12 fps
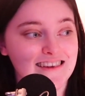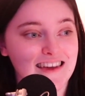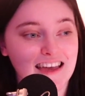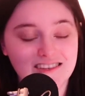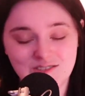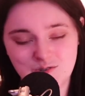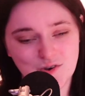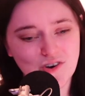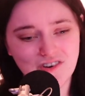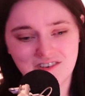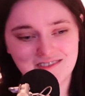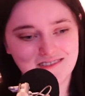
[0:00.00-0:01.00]
it's
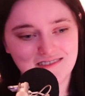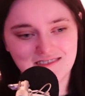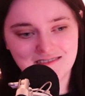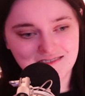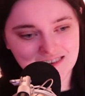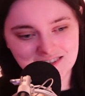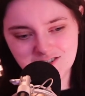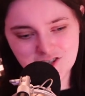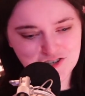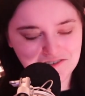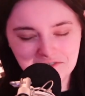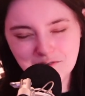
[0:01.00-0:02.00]
not, you
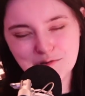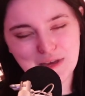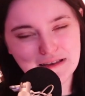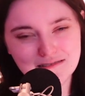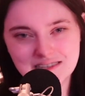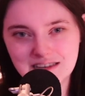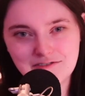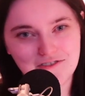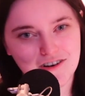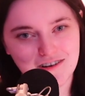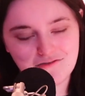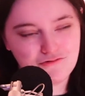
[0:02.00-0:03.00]
shouldn't feel guilty
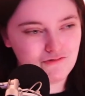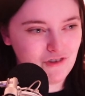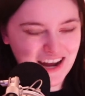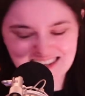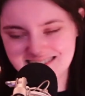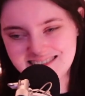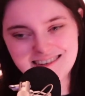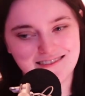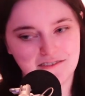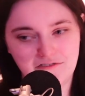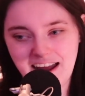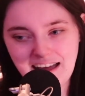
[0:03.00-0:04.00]
for resting,
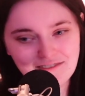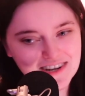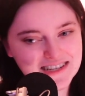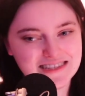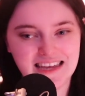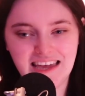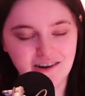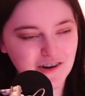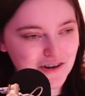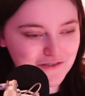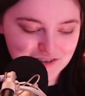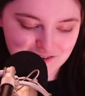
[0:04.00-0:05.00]
for having a day
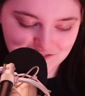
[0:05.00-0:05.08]
off,